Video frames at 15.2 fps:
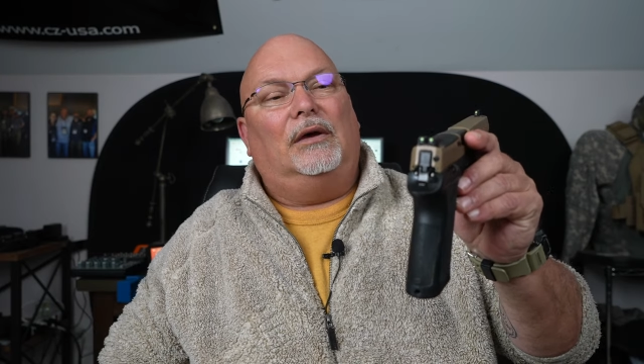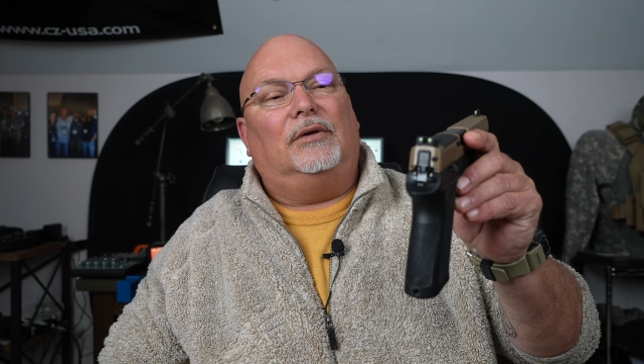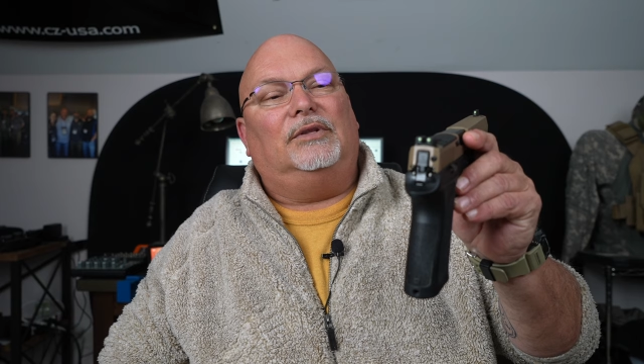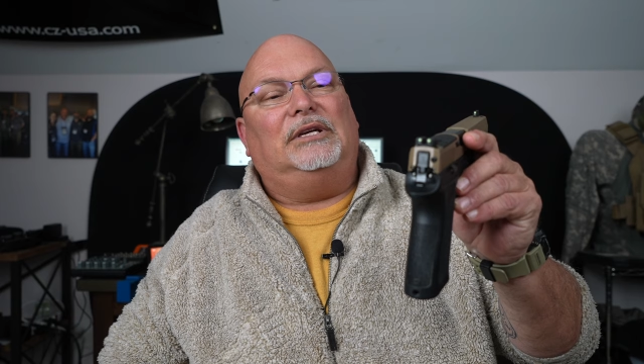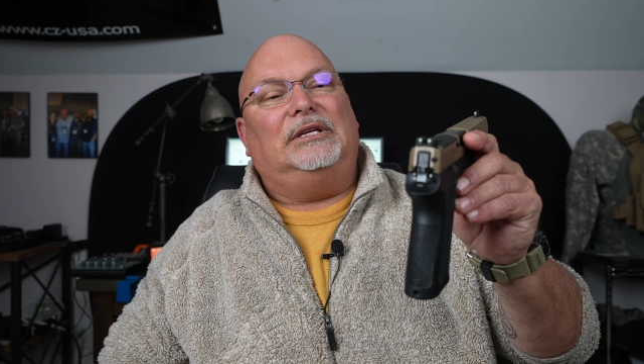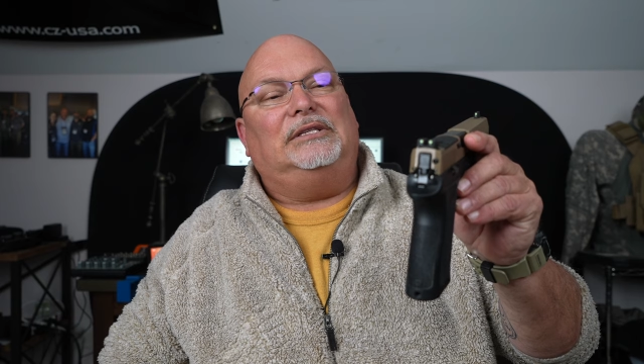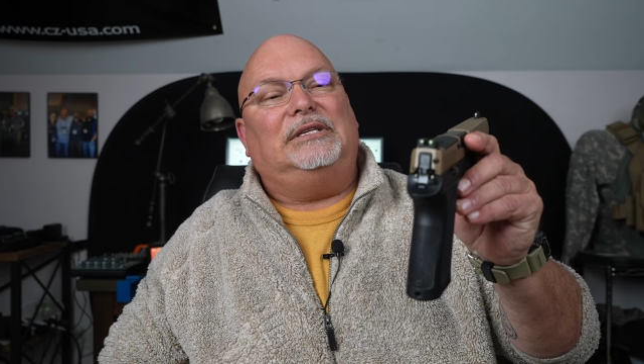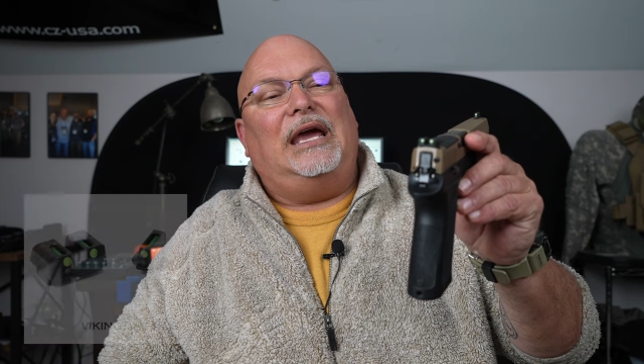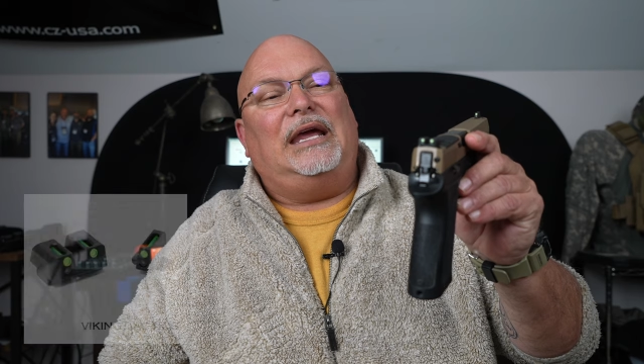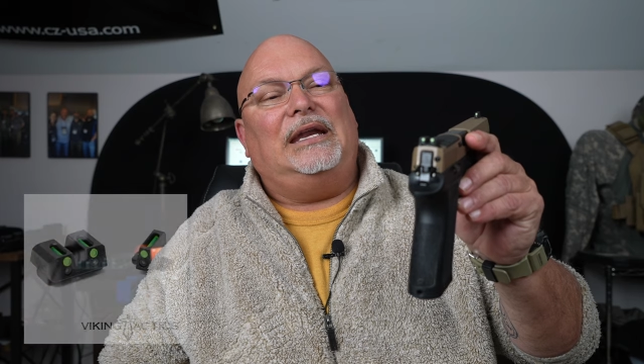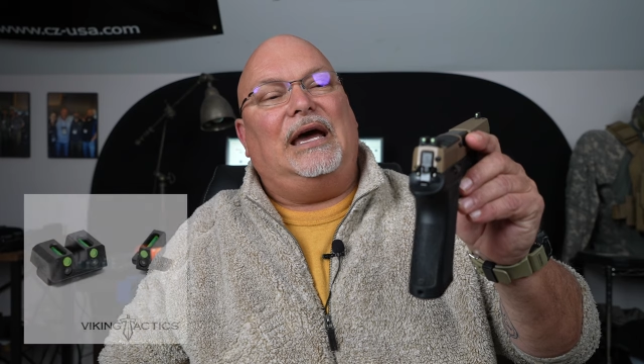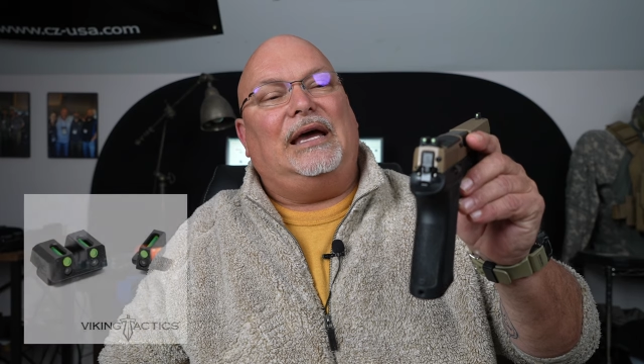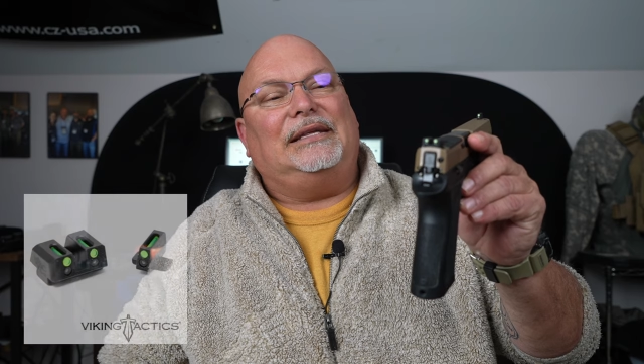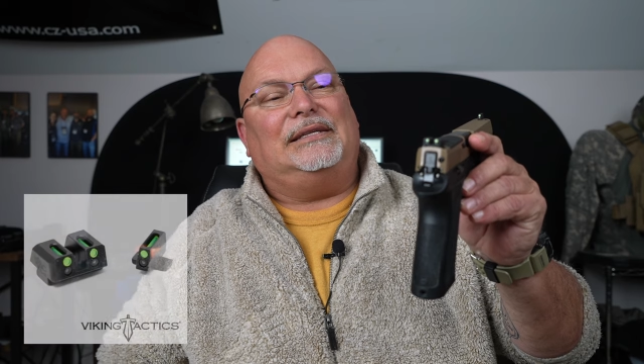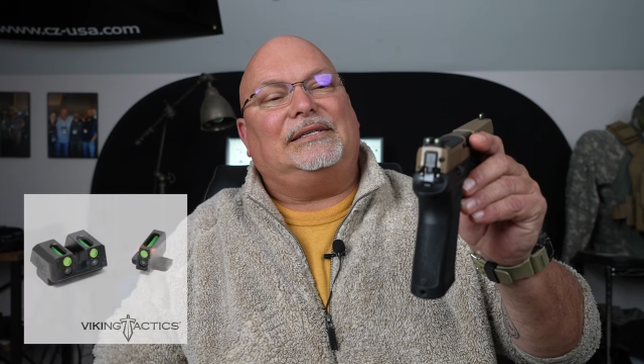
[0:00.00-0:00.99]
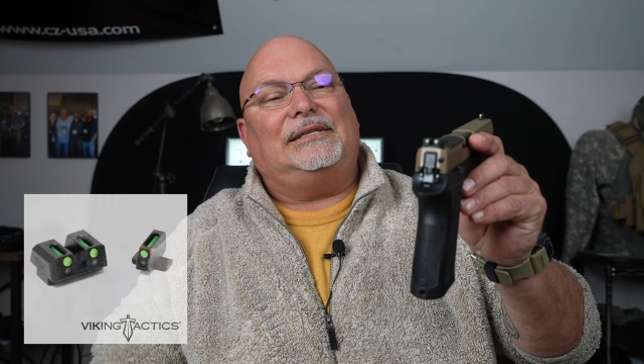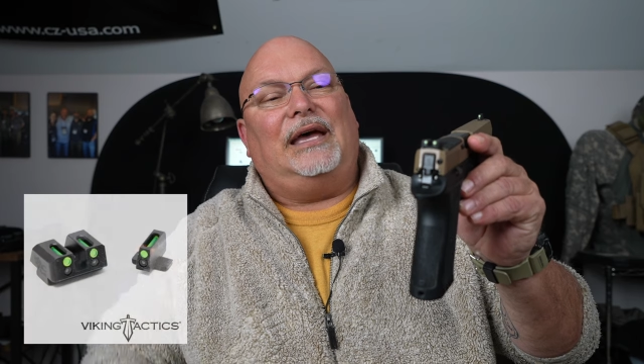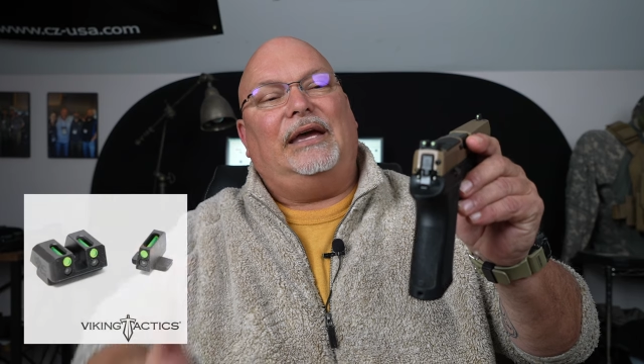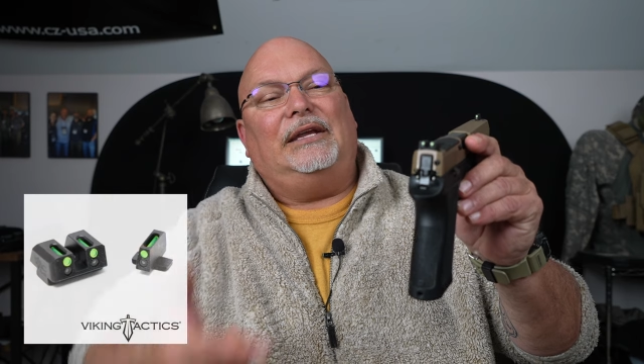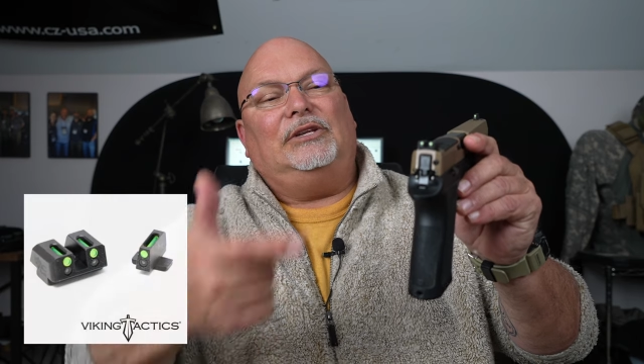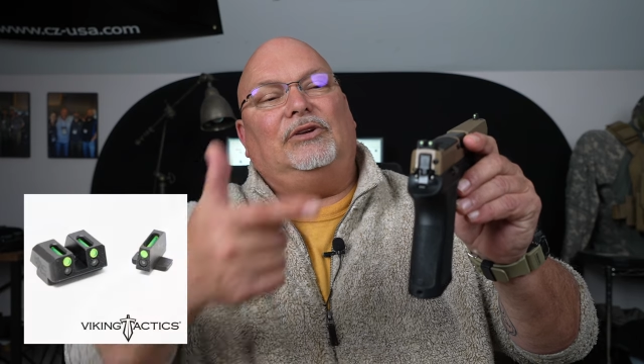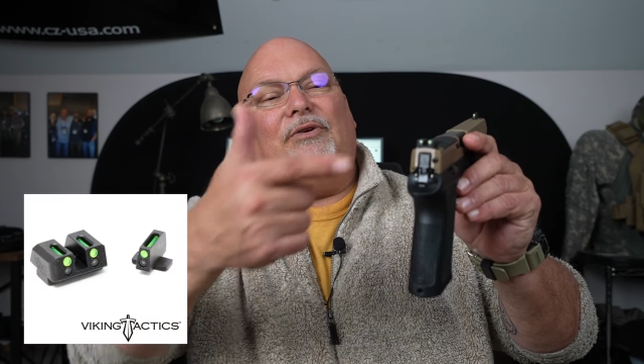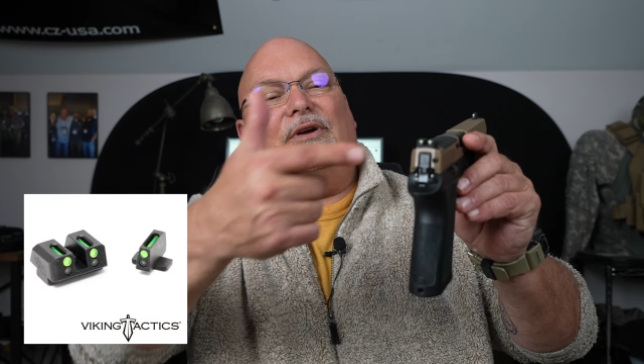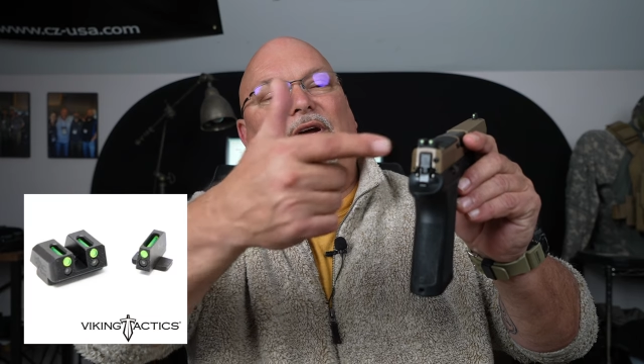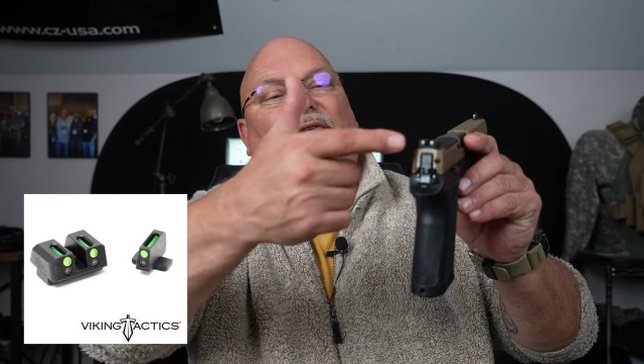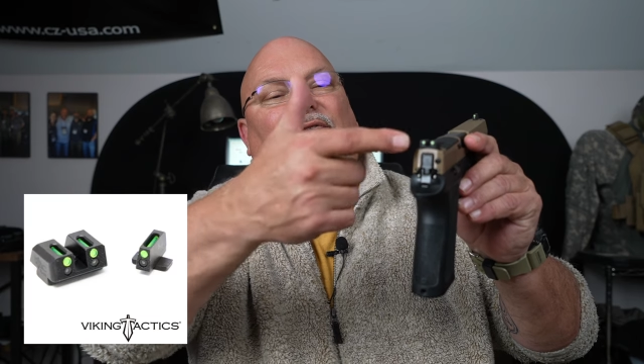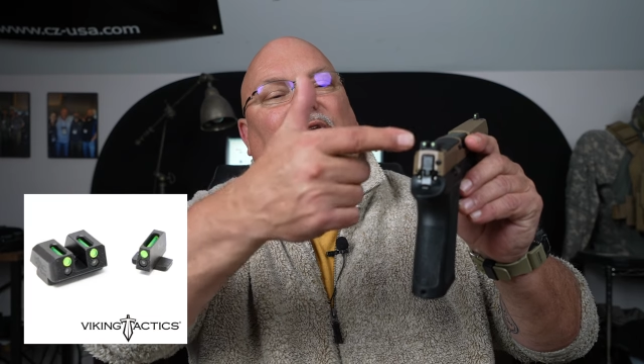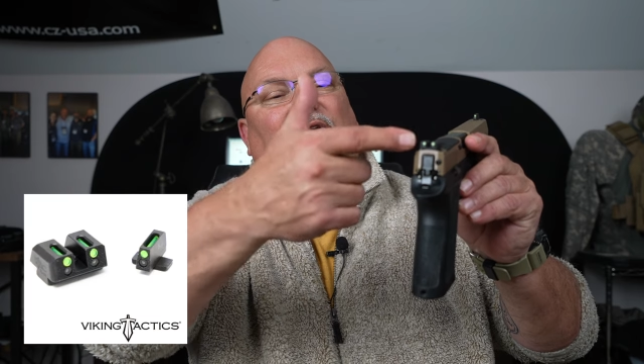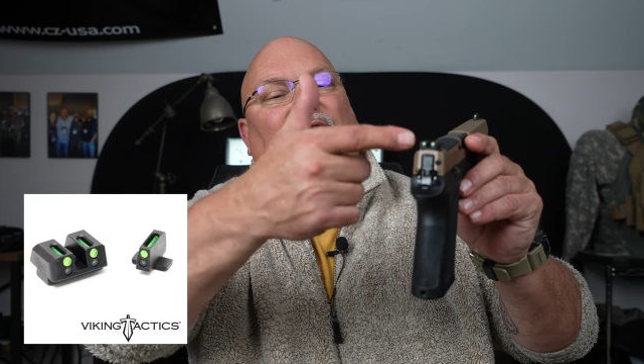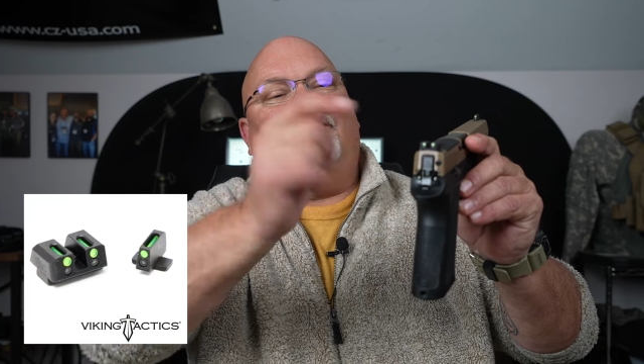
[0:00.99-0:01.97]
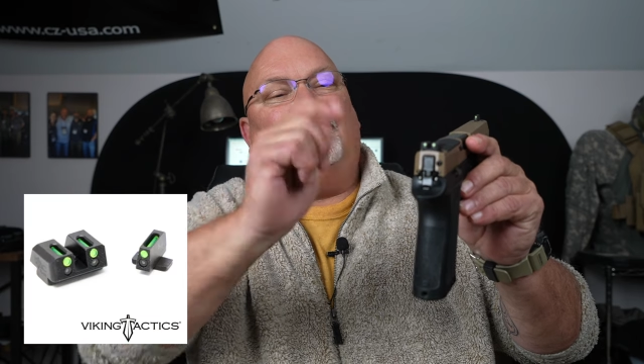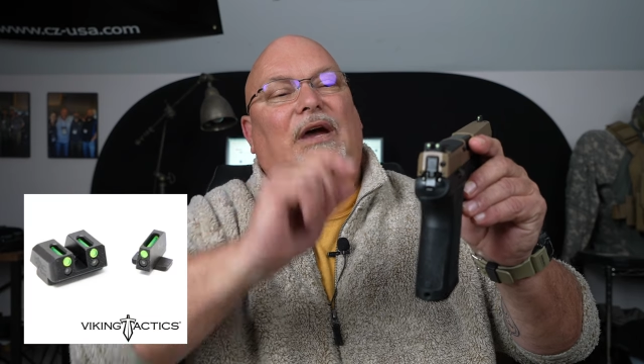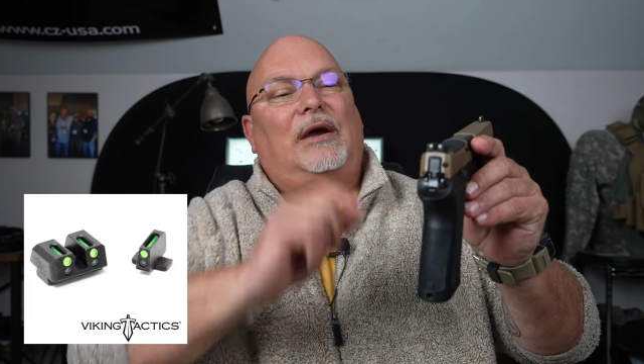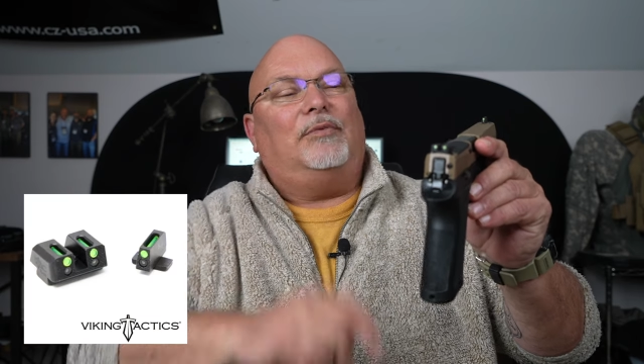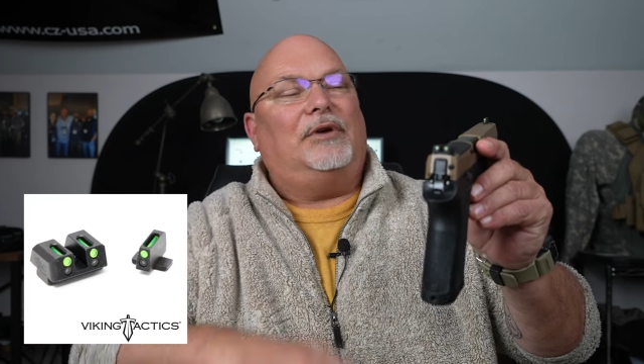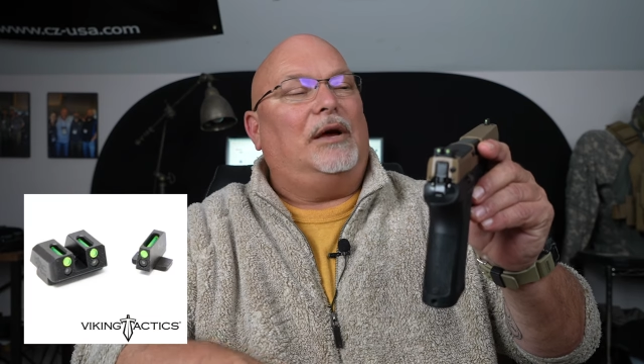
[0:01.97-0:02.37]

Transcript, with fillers: The day-night sight, you have a fiber